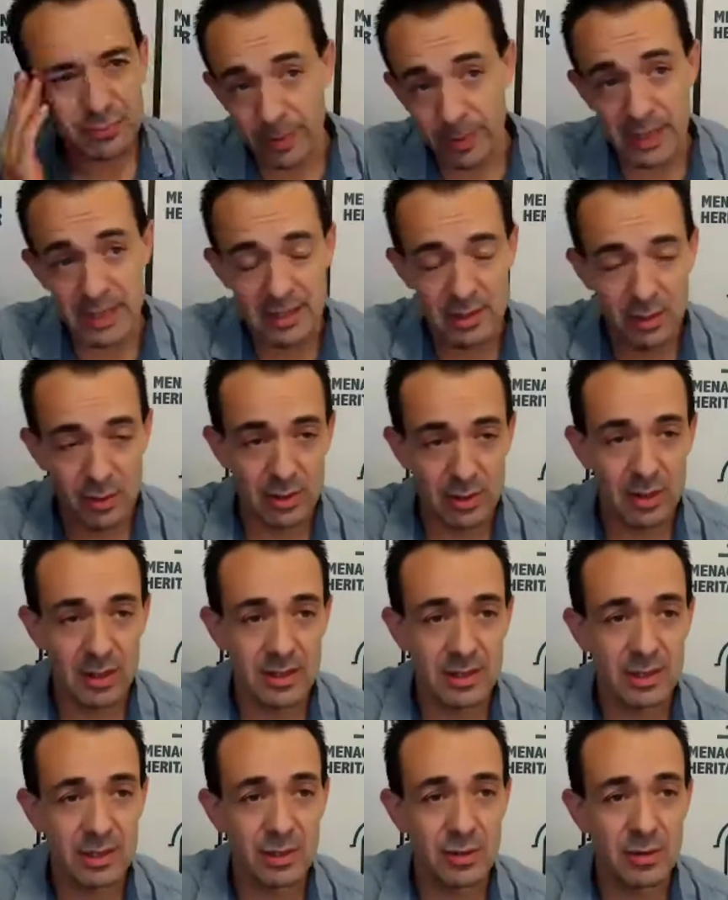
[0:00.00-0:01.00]
piece and also
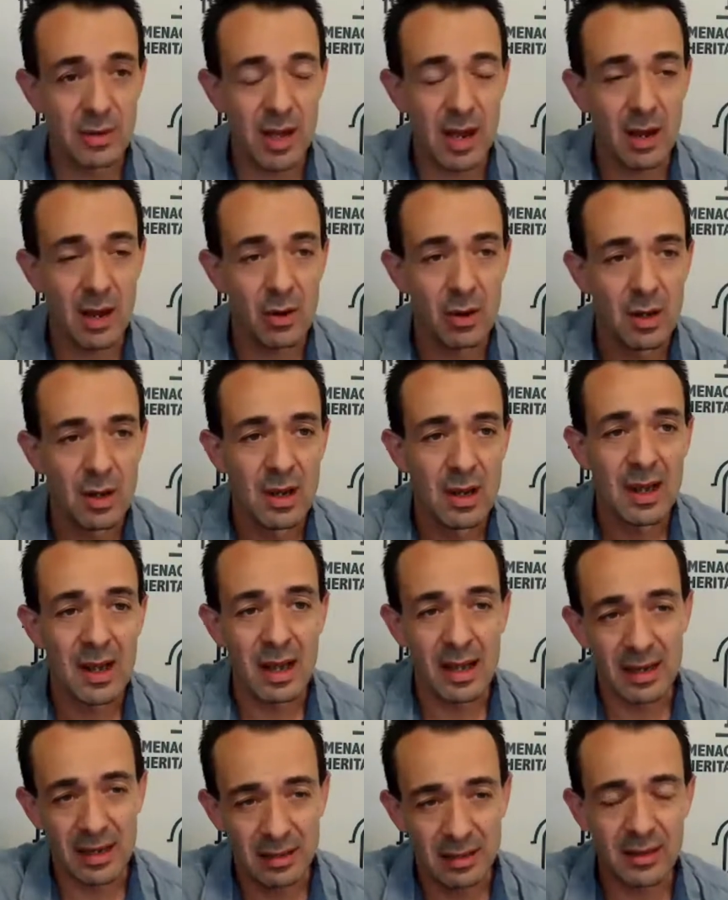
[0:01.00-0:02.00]
listening to you now,
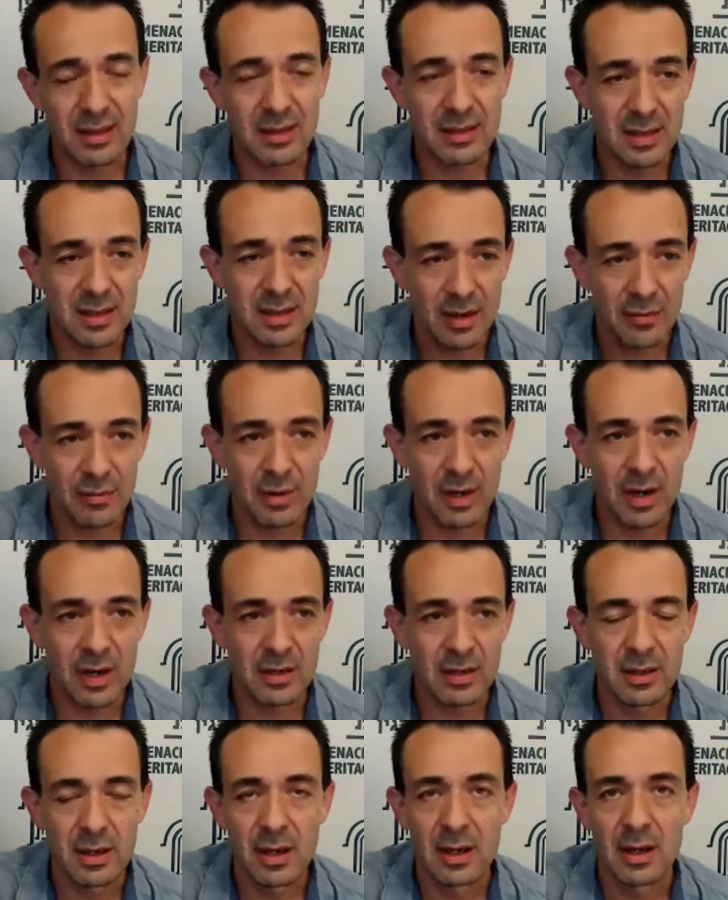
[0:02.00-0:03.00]
and other things that I've
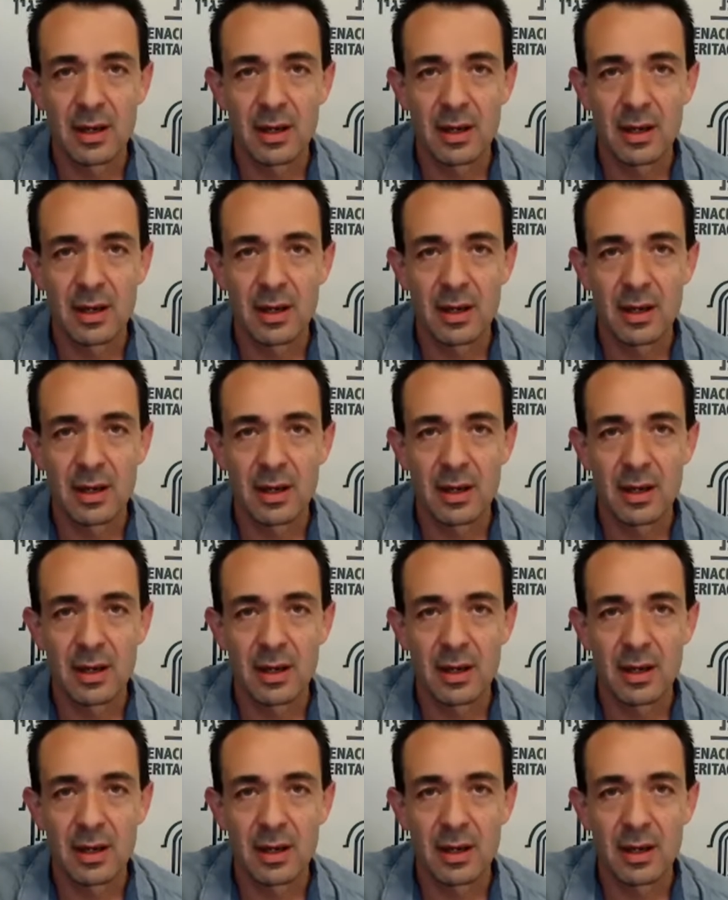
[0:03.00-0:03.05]
read,